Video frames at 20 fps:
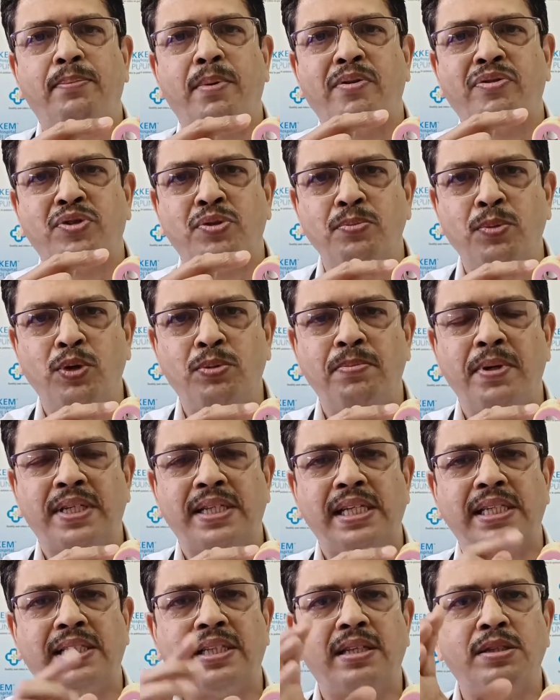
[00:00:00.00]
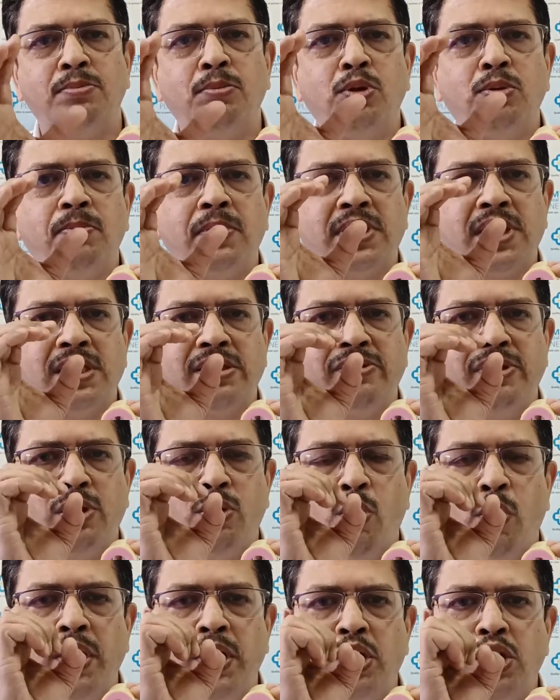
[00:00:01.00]
up of smooth muscles will
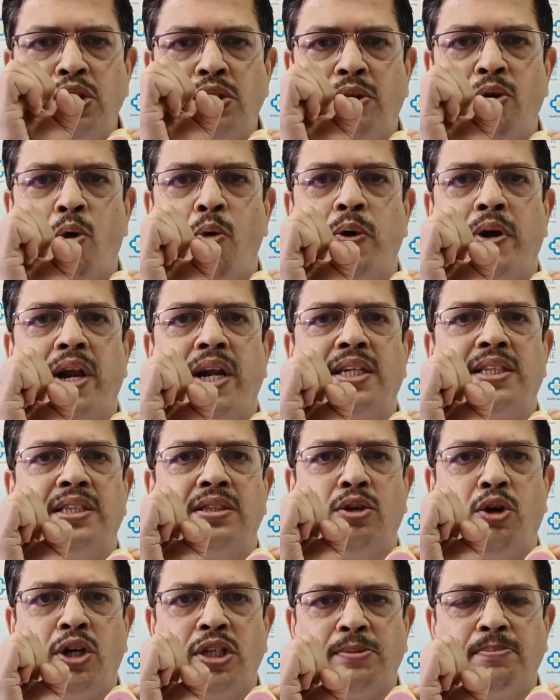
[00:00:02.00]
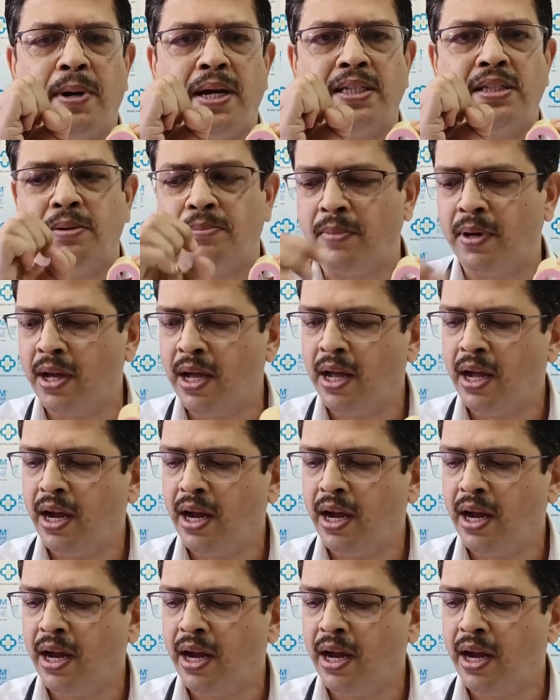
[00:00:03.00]
go into contraction or spasm.